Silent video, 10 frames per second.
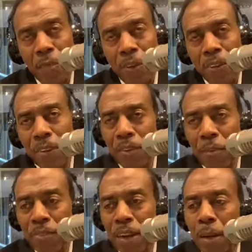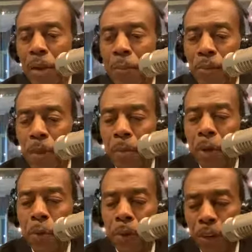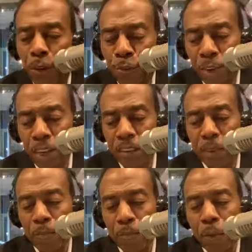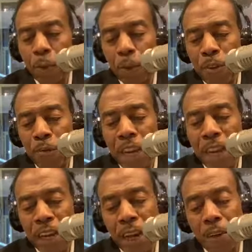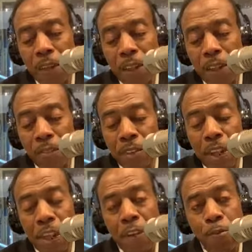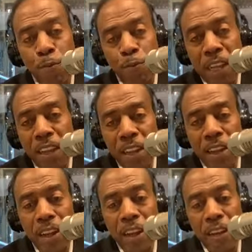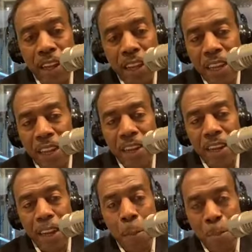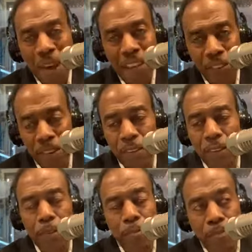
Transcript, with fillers: what's, I'm, gonna, find, I'm, I'm, I'm gonna coin a new phrase here. We find ourselves feeding the hand that bites us.